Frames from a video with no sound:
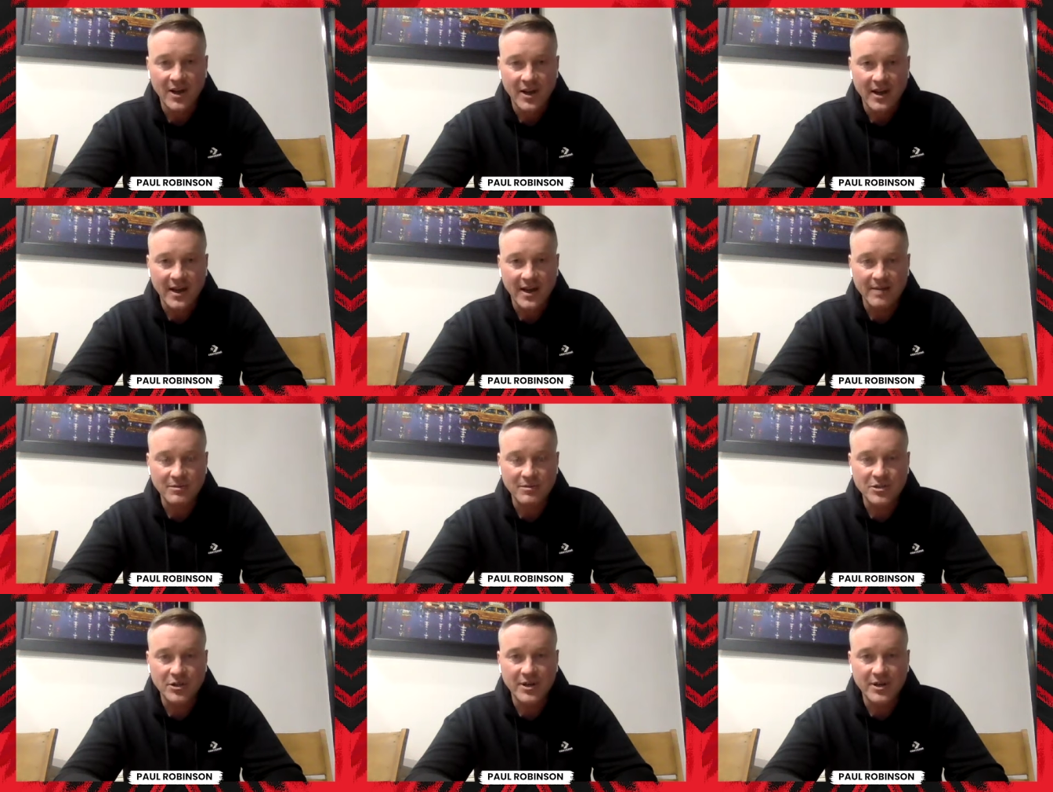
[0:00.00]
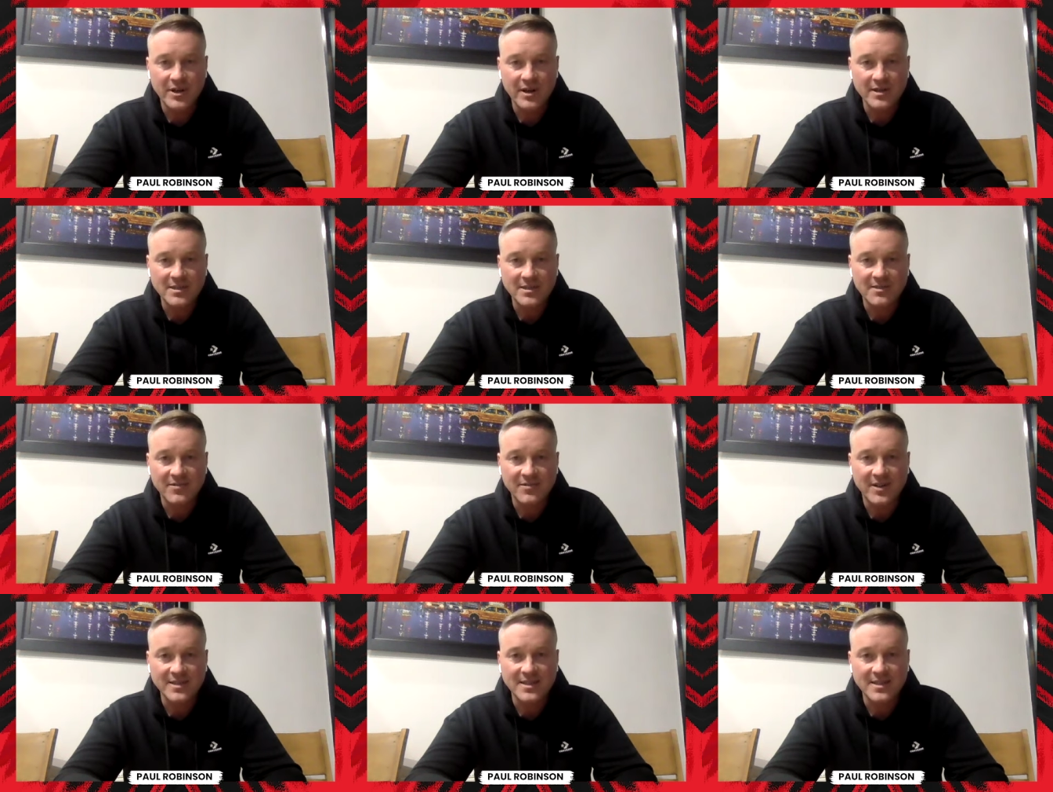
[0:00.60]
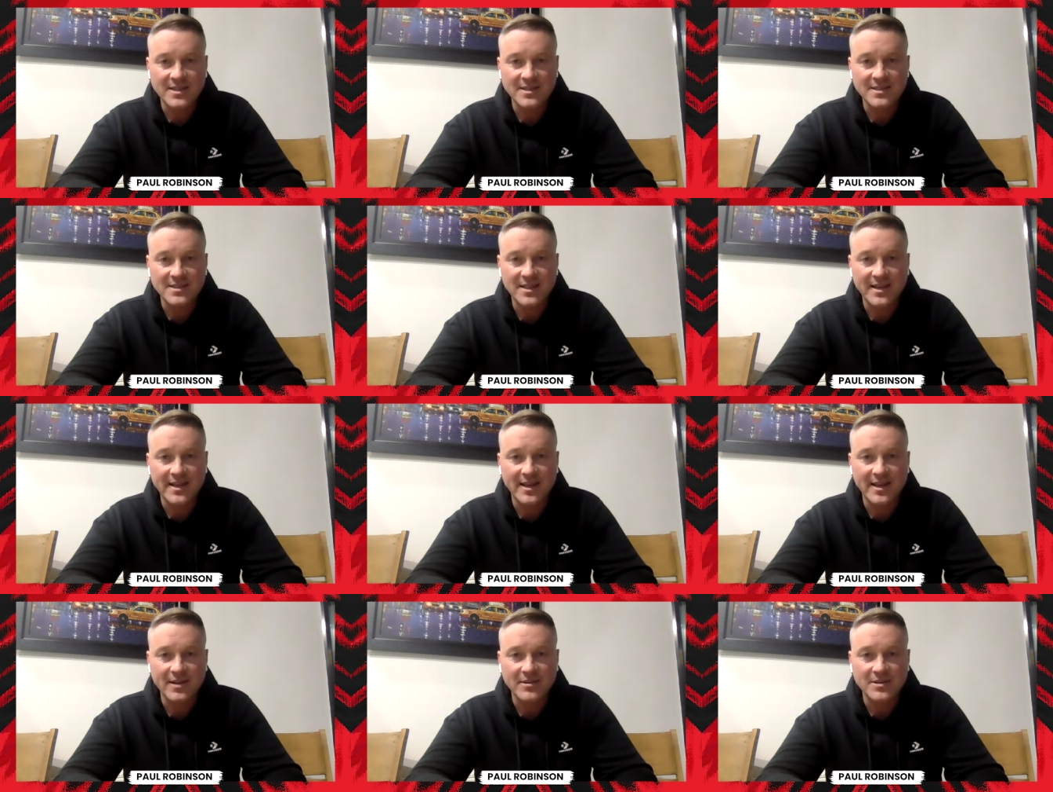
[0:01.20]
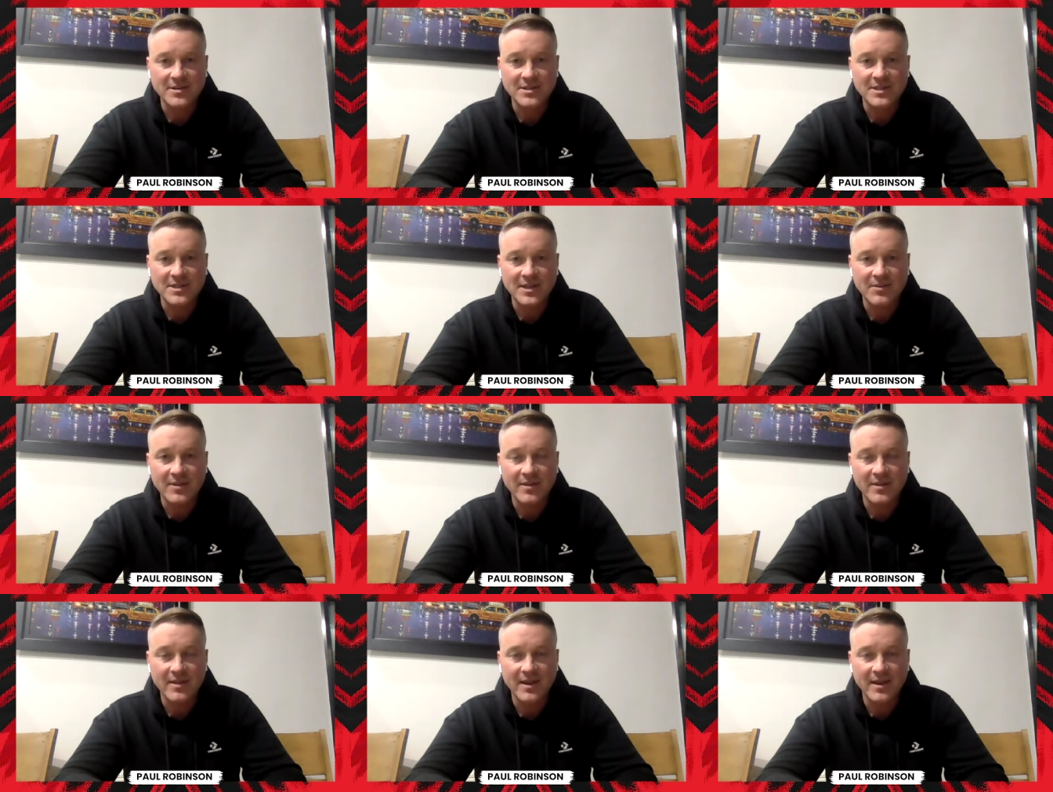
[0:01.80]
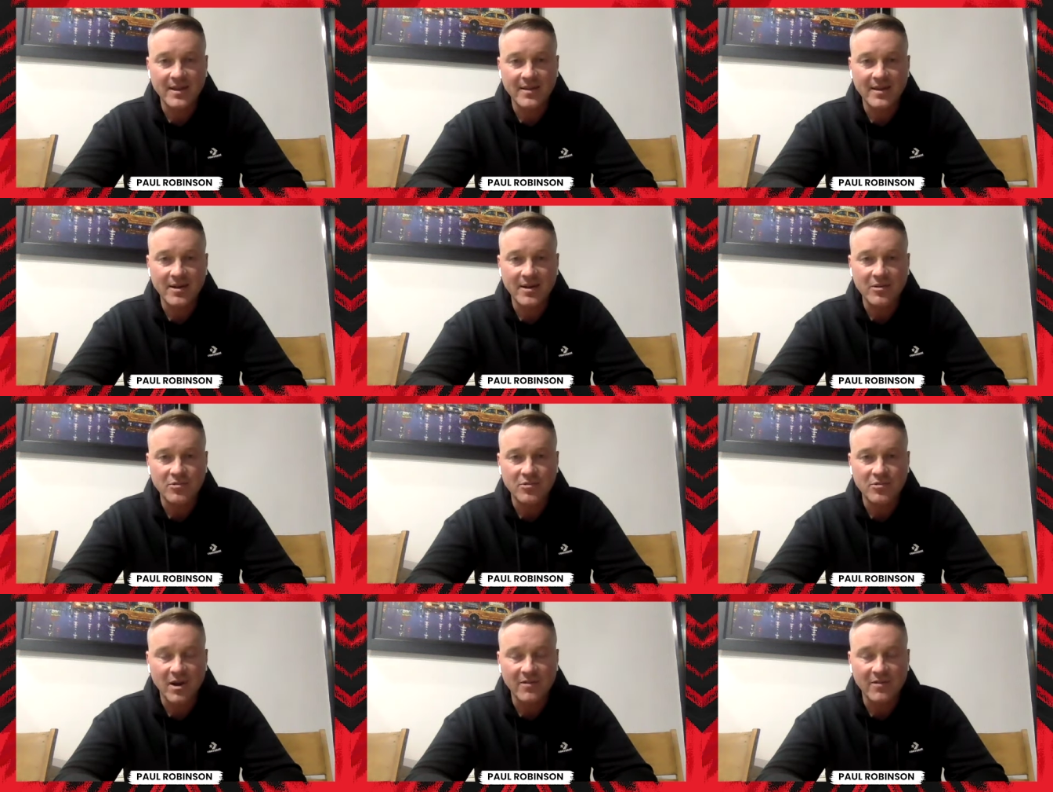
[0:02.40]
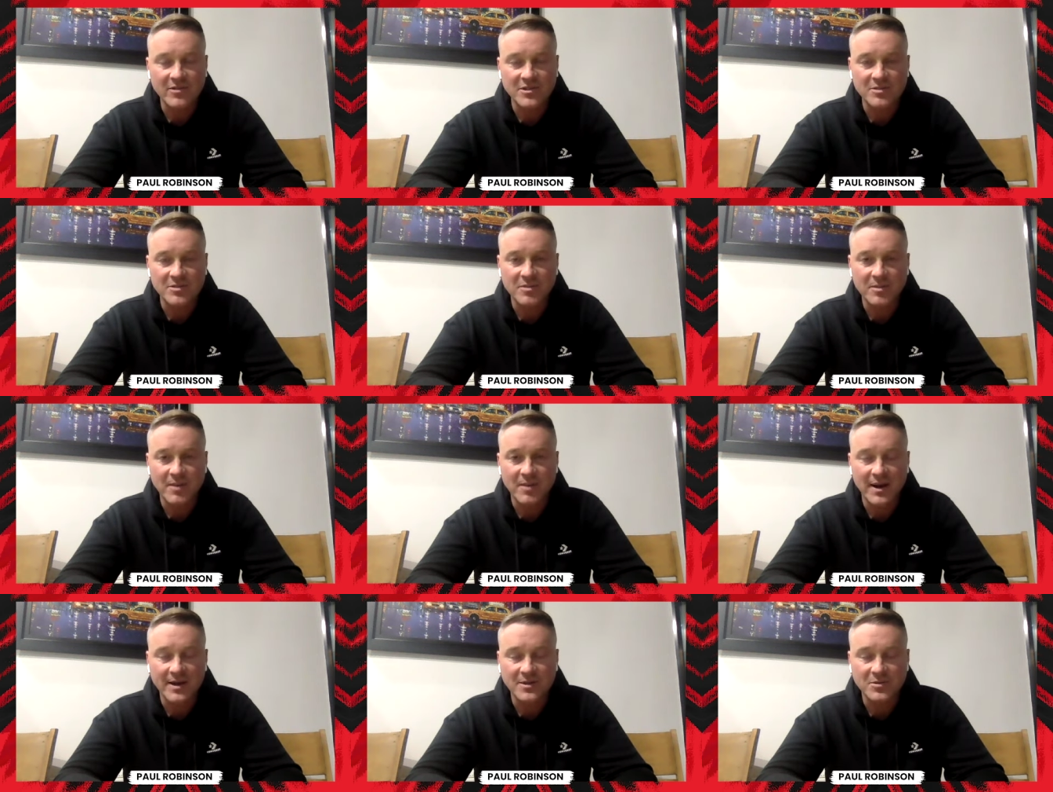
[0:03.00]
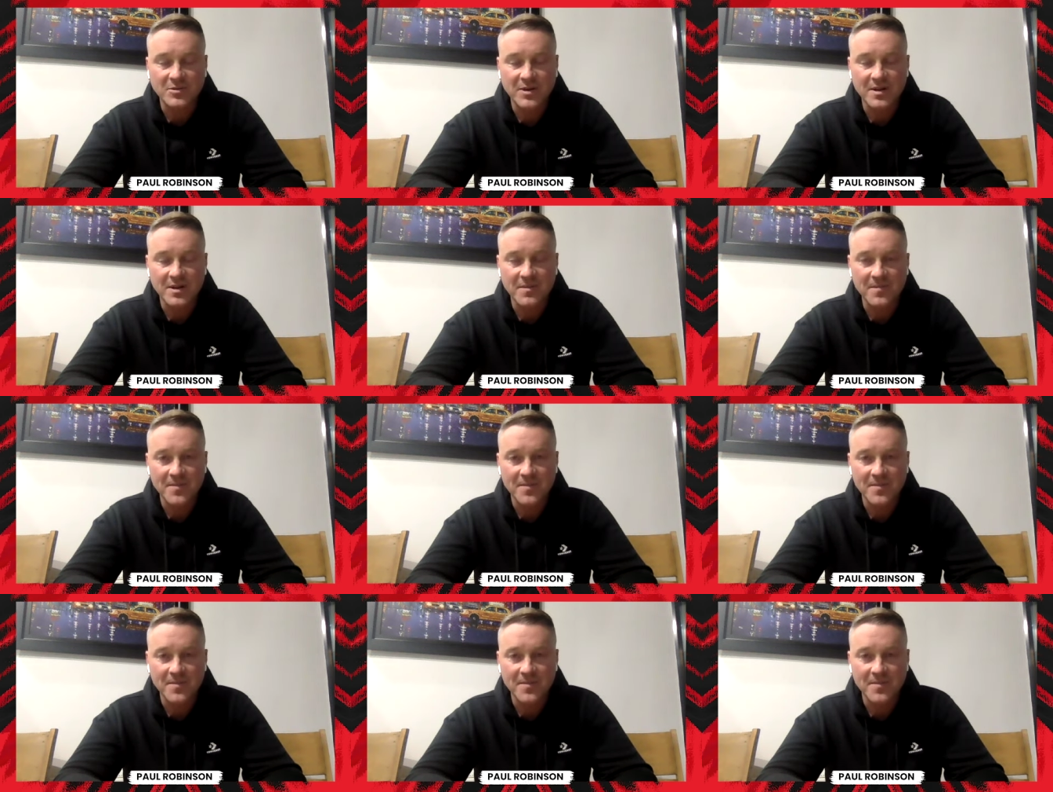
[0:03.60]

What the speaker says: And I'm sure United fans had a sneaky look to see when the old rivals would be back as well.